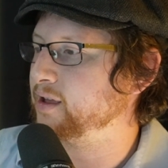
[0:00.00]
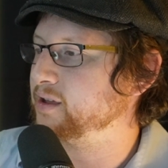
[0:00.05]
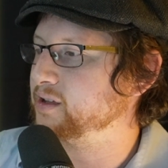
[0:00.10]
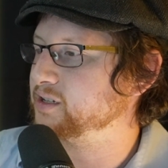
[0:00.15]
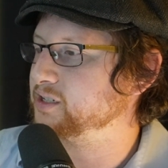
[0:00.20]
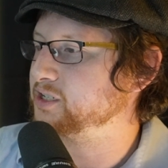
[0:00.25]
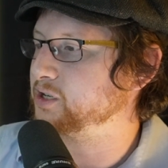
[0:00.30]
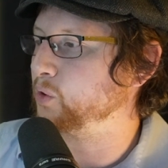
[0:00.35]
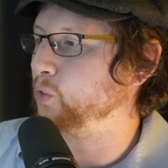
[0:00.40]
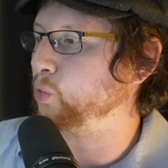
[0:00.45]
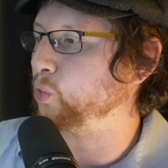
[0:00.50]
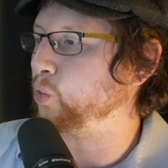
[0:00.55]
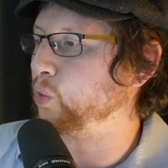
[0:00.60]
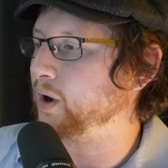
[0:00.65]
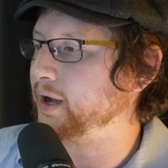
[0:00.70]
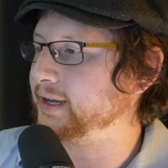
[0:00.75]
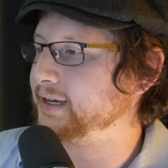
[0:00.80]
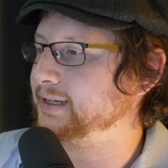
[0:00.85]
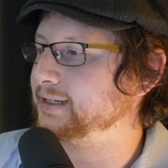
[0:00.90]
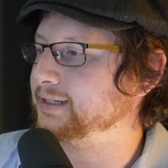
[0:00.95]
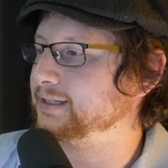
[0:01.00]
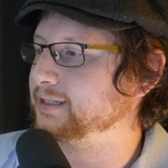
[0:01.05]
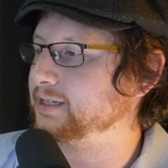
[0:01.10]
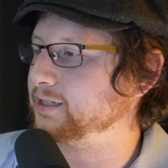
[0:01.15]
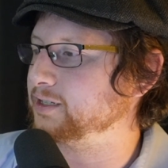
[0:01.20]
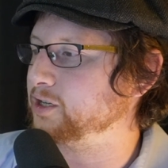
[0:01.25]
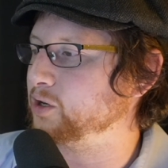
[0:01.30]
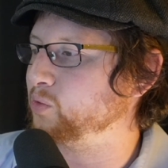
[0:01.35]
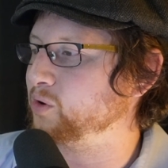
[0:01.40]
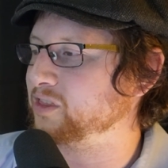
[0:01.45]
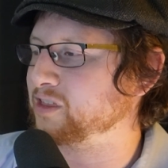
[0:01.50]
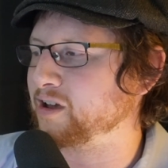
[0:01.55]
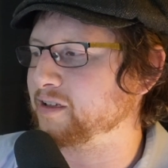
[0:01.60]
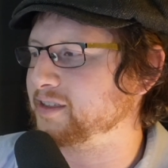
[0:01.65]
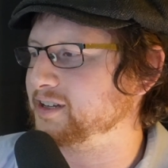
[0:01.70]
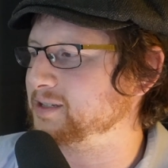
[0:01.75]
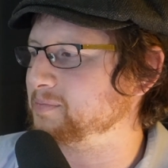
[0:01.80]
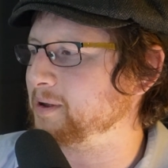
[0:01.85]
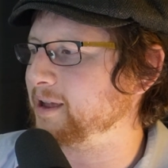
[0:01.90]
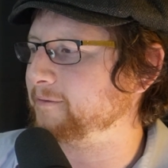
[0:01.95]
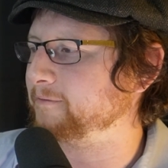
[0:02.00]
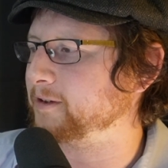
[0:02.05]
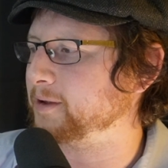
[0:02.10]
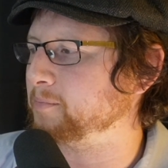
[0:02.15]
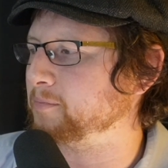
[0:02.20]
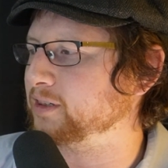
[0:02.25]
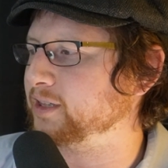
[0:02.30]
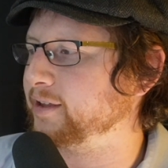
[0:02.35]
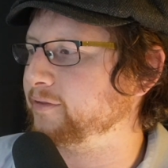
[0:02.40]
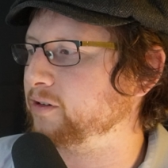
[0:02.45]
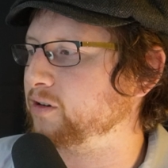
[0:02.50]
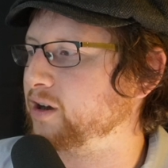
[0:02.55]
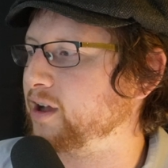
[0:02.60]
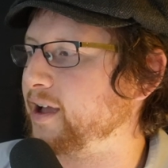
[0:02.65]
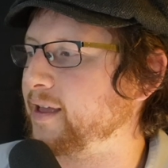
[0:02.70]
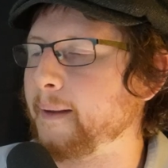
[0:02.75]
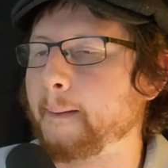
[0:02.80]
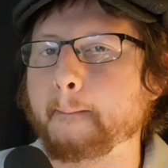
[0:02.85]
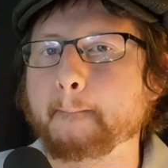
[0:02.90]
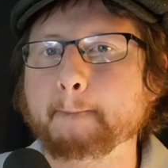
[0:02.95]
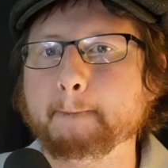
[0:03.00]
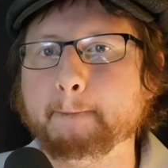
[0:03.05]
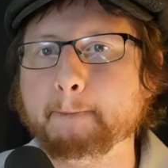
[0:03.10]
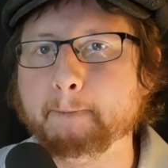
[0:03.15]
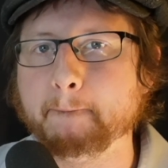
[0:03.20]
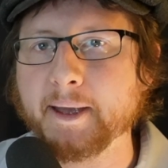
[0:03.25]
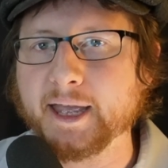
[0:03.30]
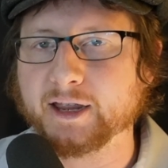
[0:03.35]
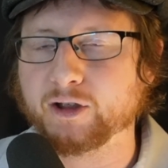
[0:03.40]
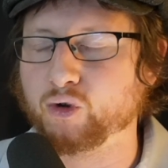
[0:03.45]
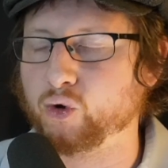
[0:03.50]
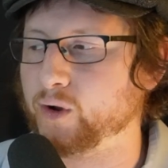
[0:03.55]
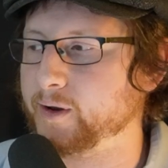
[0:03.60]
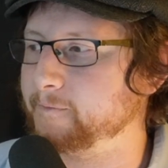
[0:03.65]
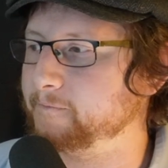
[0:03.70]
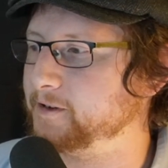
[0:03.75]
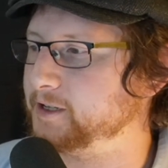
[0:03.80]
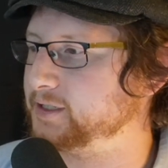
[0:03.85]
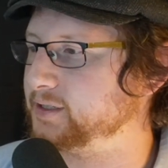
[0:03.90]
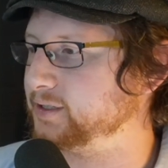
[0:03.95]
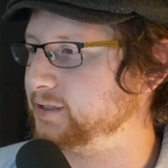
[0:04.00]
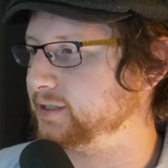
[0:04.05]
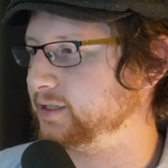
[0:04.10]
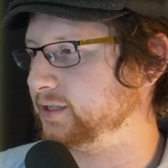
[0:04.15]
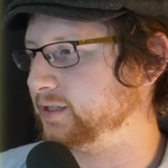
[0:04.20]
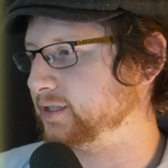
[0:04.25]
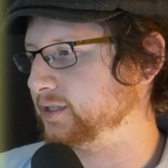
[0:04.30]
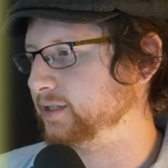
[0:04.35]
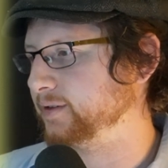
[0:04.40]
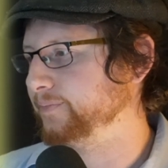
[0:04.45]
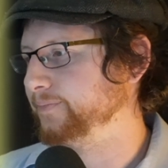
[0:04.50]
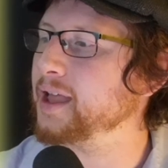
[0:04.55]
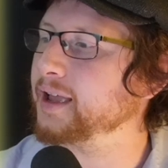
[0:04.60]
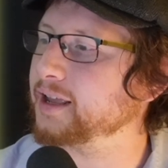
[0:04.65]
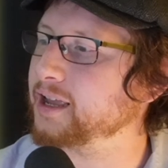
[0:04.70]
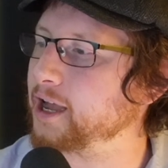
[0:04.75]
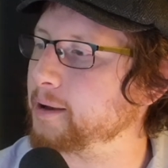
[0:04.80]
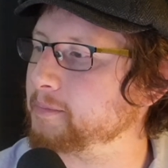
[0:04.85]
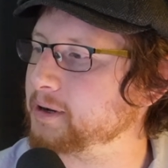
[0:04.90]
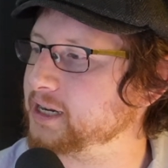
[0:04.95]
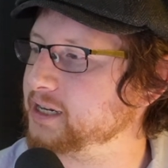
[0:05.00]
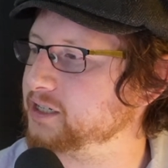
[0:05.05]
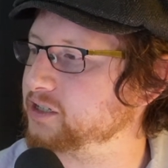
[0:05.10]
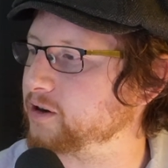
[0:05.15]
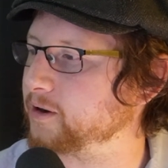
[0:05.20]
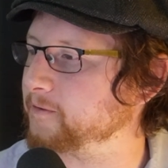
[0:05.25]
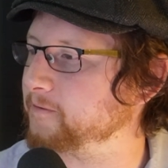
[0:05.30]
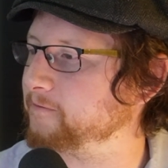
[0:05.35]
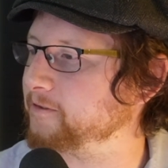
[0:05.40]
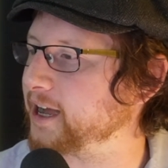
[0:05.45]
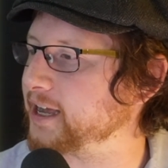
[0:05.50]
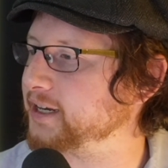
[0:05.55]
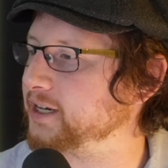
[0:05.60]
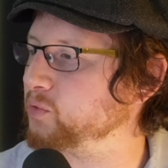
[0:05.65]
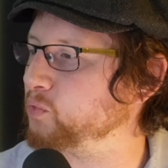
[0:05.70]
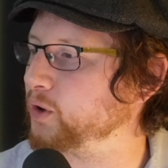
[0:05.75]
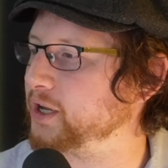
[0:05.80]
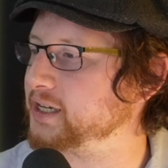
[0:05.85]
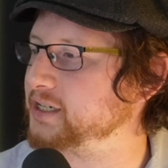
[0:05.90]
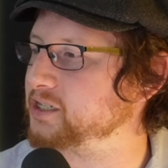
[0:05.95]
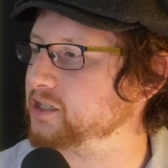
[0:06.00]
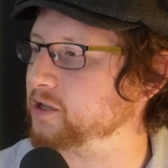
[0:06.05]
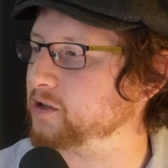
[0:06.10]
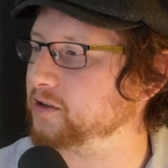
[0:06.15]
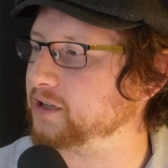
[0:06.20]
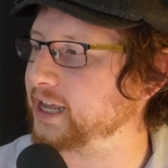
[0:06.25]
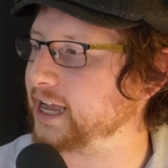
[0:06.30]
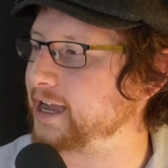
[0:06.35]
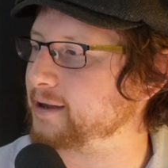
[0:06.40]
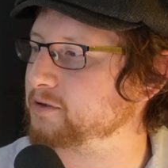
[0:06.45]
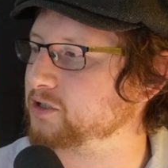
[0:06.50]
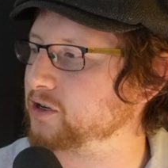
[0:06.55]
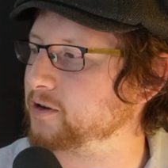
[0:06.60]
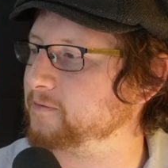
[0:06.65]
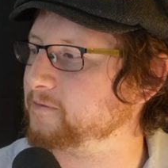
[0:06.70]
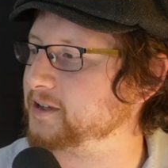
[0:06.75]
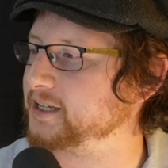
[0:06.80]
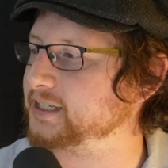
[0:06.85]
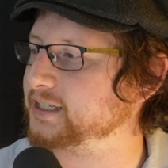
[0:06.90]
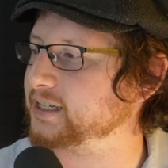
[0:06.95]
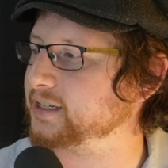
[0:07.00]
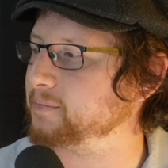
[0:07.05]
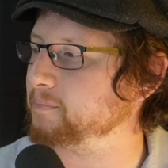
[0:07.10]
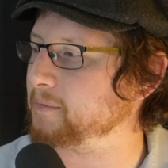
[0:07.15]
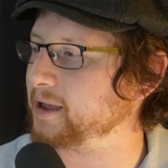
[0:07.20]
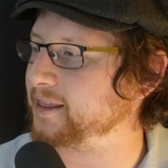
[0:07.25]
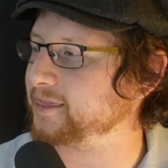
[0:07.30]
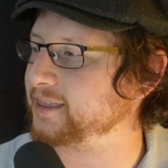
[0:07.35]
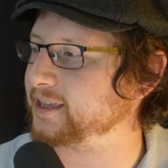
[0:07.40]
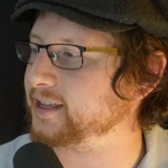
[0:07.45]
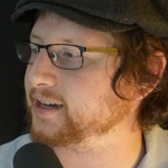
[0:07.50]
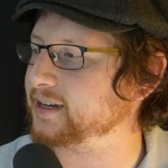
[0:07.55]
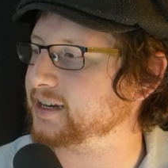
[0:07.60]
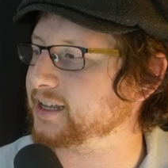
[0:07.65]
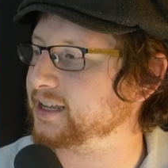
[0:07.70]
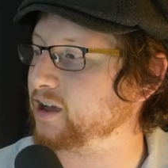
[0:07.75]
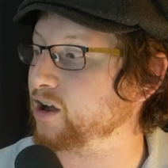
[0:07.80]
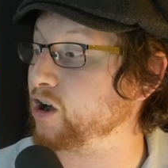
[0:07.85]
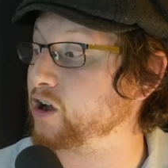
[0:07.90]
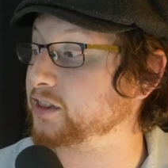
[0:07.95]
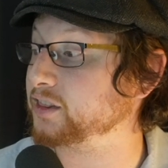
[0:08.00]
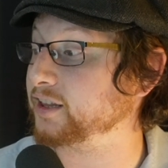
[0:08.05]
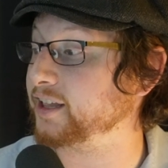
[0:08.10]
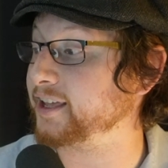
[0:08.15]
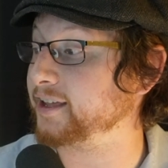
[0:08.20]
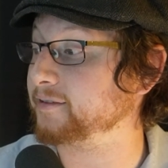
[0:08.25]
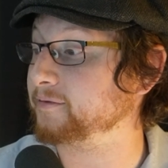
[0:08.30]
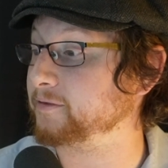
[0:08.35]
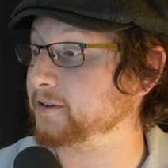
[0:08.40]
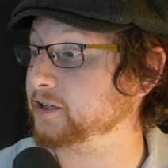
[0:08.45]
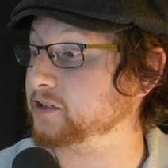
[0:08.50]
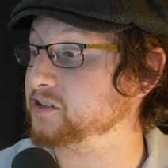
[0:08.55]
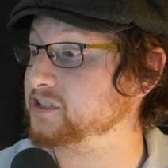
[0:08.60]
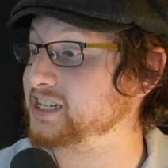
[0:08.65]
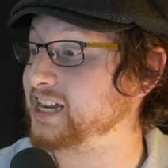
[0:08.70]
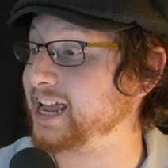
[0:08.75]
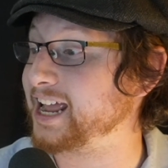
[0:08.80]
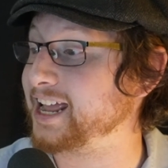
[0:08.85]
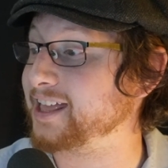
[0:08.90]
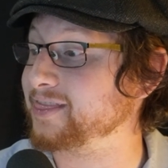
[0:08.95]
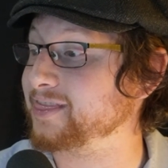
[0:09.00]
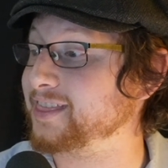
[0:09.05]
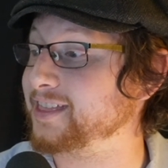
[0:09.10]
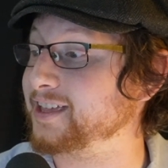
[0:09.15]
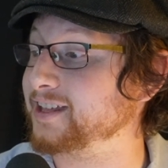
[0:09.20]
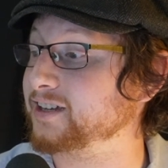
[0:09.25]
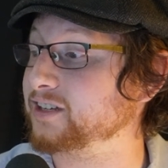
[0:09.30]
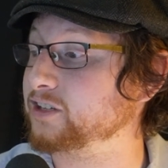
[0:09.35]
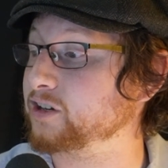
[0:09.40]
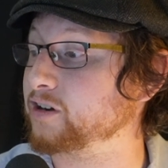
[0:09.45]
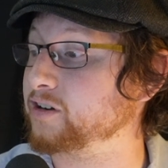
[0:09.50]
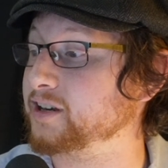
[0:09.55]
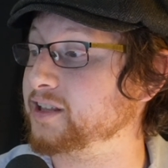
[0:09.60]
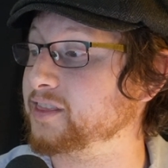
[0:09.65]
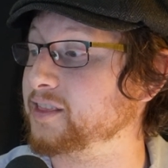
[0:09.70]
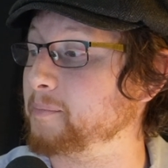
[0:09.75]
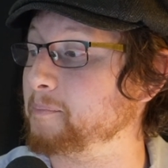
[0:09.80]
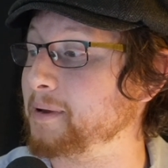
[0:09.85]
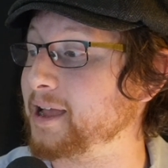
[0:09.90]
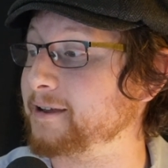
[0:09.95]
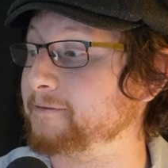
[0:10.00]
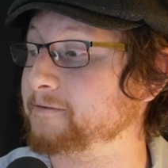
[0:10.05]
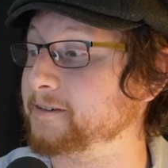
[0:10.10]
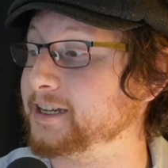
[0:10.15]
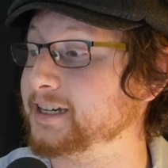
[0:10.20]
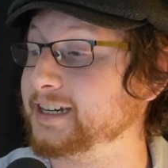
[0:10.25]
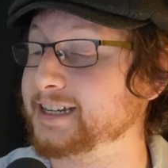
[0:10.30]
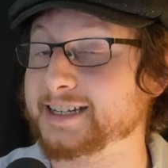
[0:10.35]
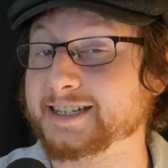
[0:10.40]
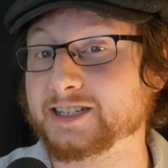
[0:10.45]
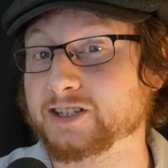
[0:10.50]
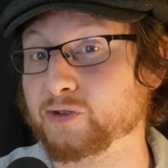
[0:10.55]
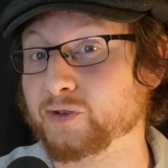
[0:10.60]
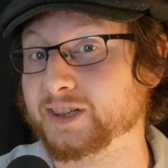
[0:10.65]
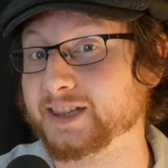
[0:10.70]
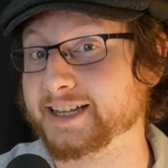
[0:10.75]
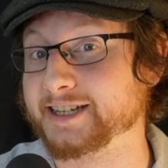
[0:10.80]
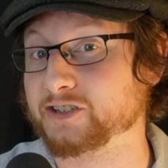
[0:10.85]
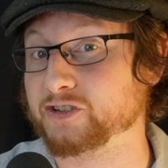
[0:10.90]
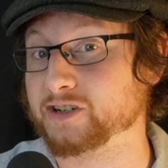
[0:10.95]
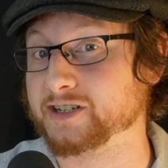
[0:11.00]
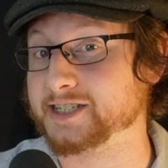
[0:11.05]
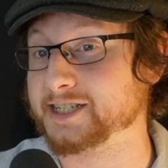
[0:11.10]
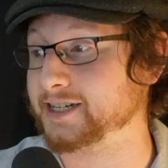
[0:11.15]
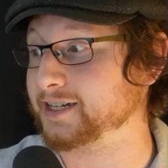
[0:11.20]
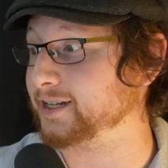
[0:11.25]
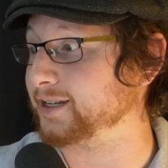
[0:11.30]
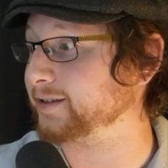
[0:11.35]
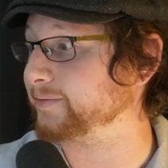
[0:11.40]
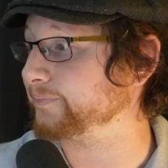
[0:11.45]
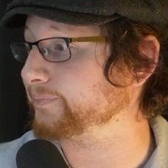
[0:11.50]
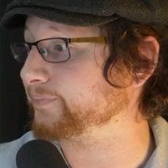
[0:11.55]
So what to do with all this methane? Believe it or not, Bitcoin fixes this. Companies are finding ways to capture vented methane on landfills and then turning the methane into electricity.